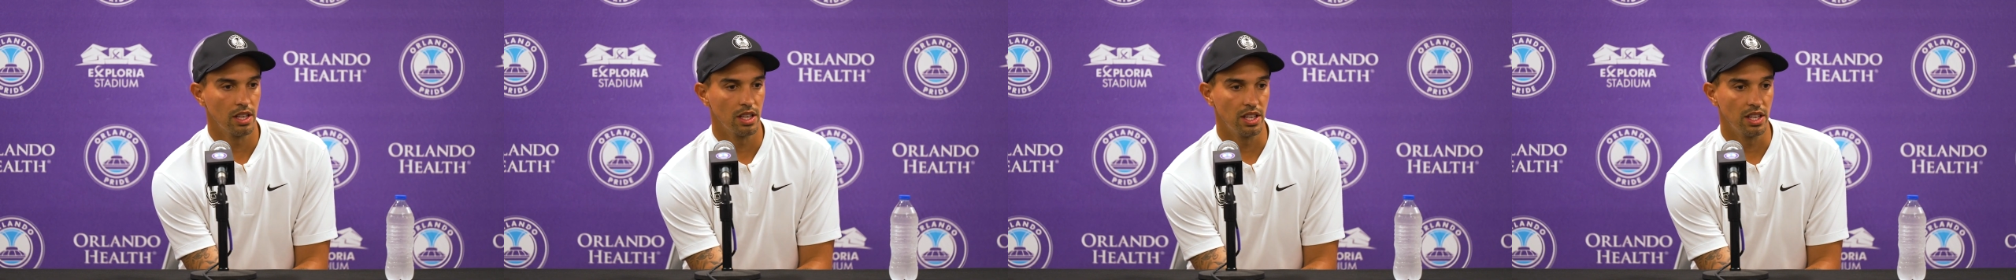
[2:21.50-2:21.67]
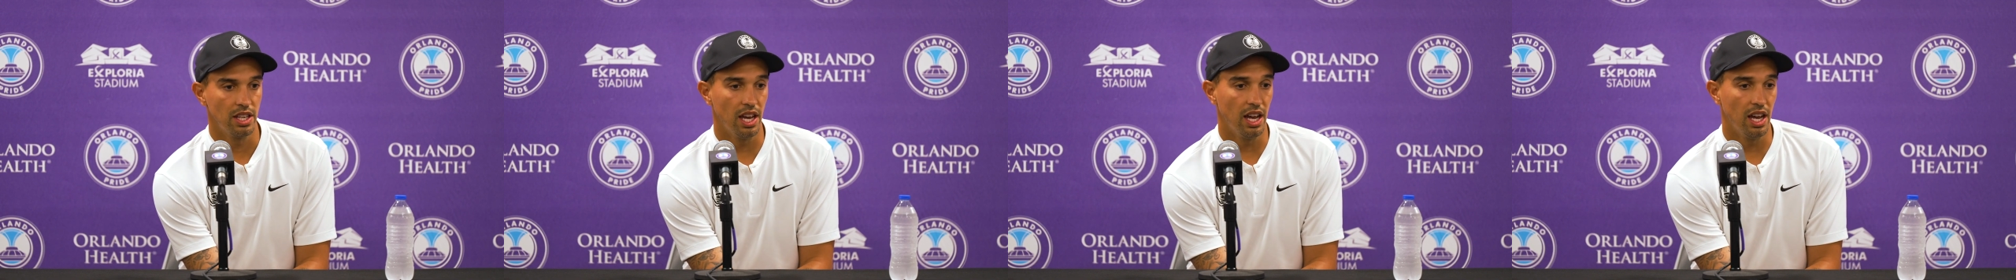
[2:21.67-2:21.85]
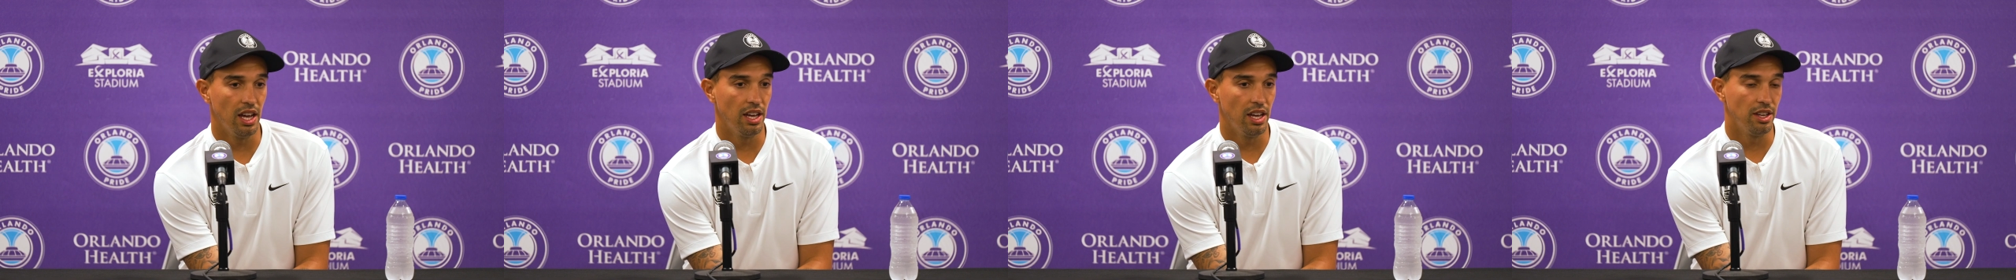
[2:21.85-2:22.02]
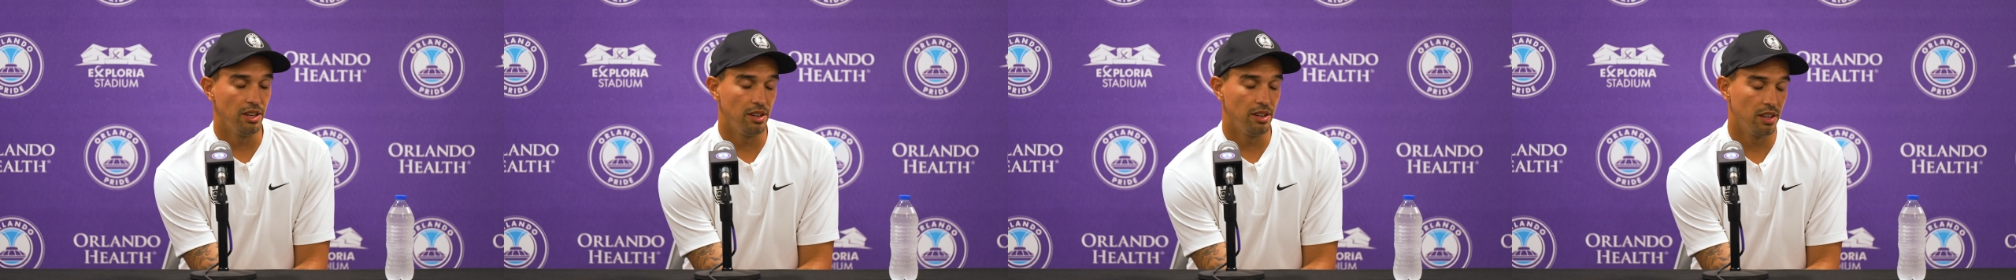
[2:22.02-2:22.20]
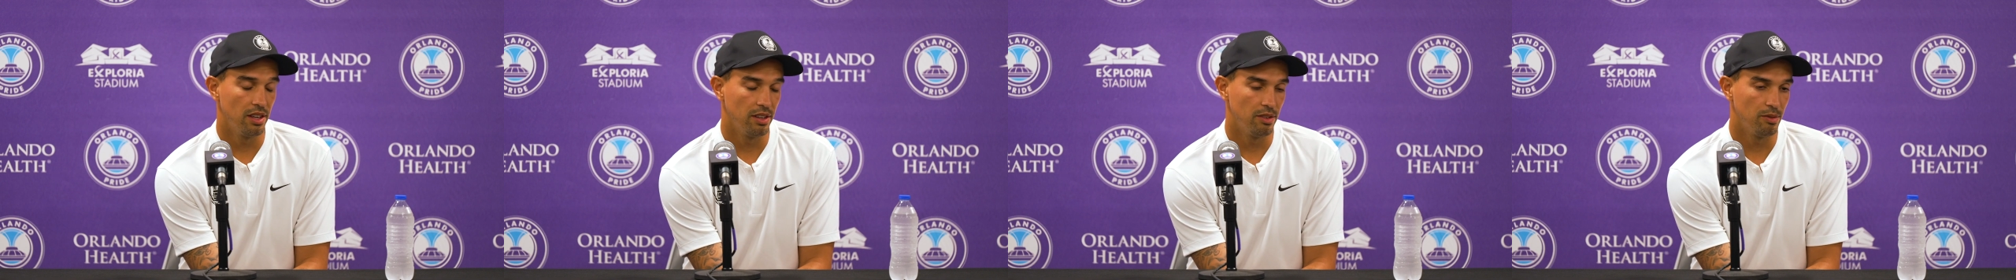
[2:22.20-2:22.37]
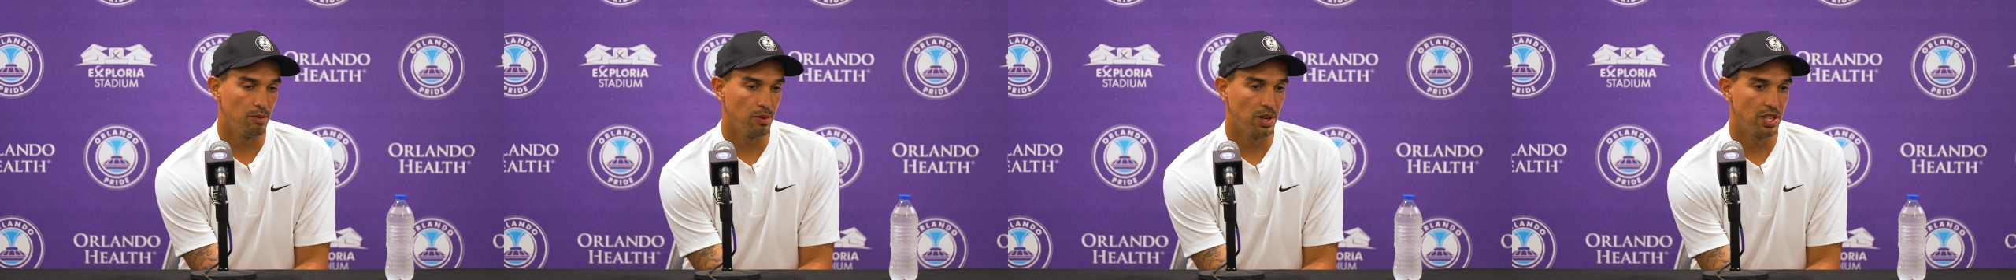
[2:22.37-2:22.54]
Yeah,
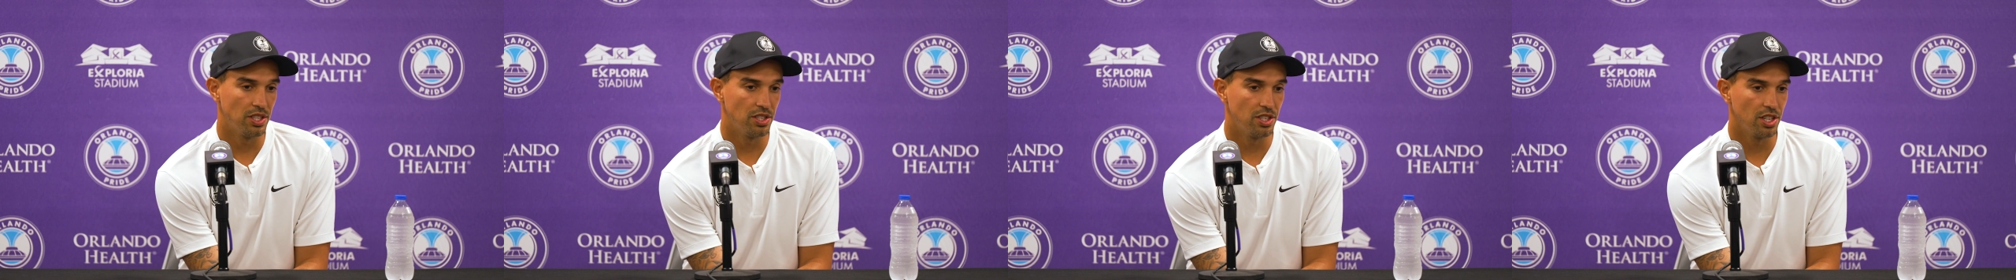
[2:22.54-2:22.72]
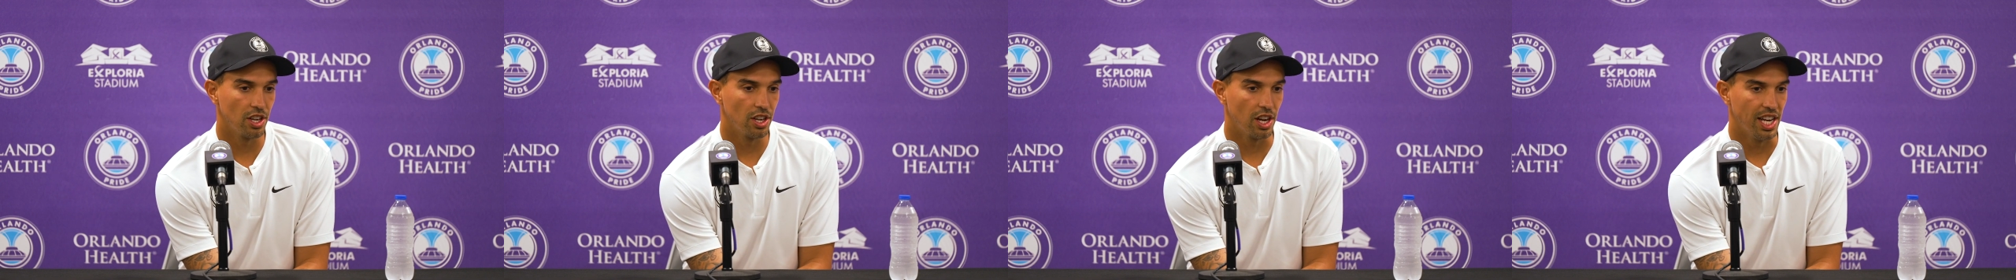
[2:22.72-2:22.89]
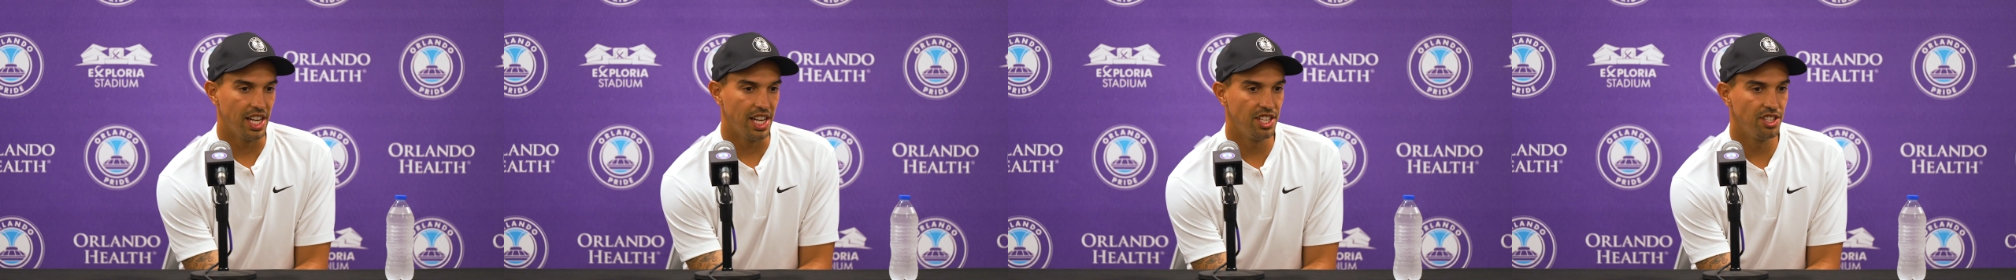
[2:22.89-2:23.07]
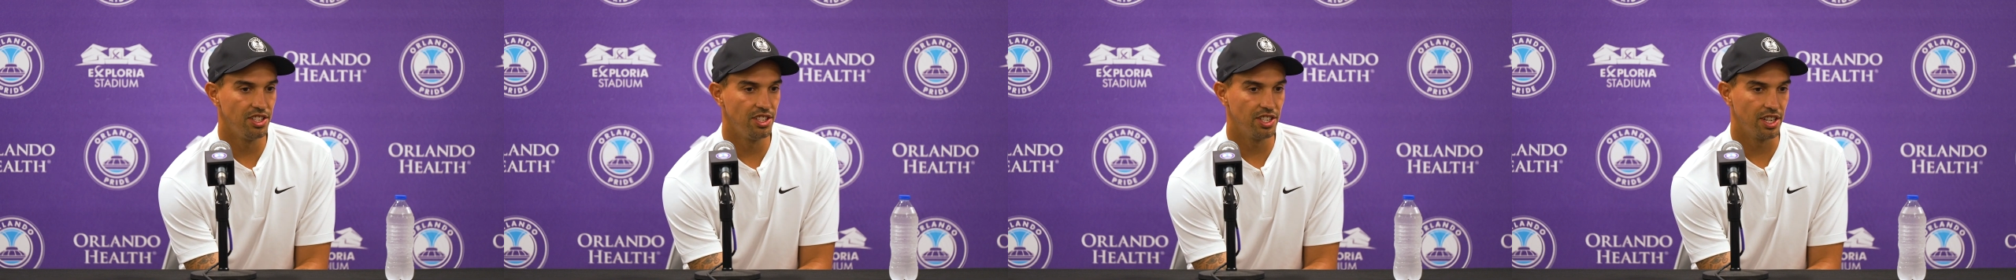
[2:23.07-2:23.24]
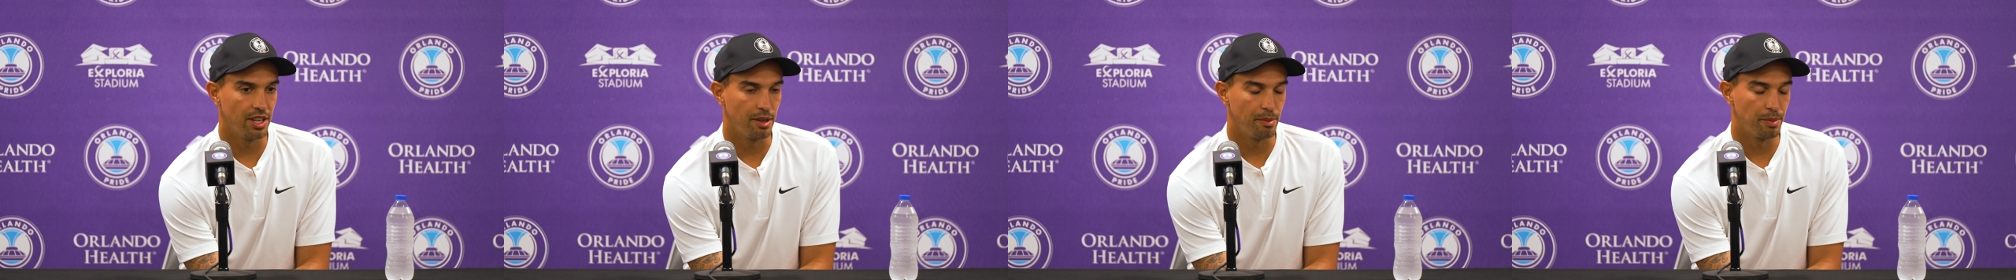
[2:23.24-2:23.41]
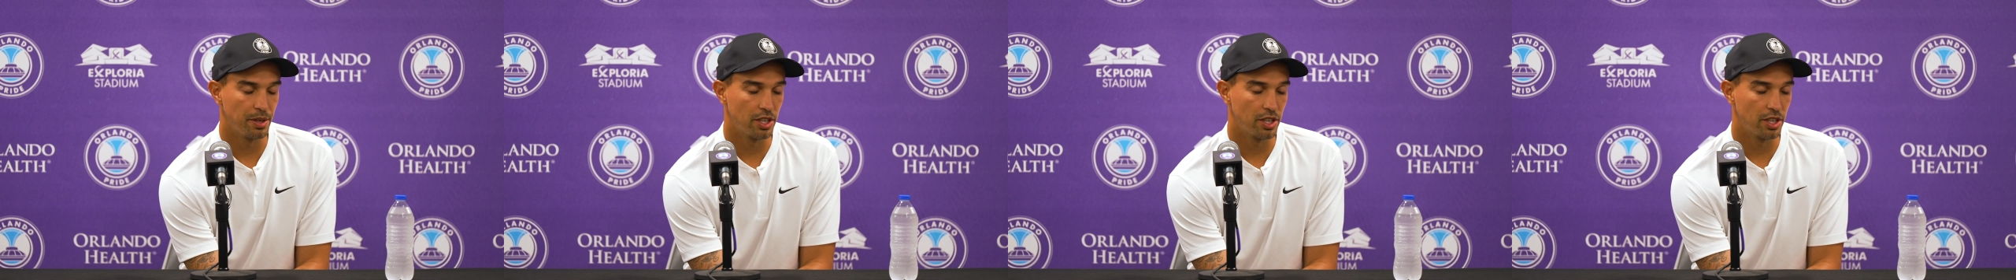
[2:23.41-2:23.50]
when she got injured,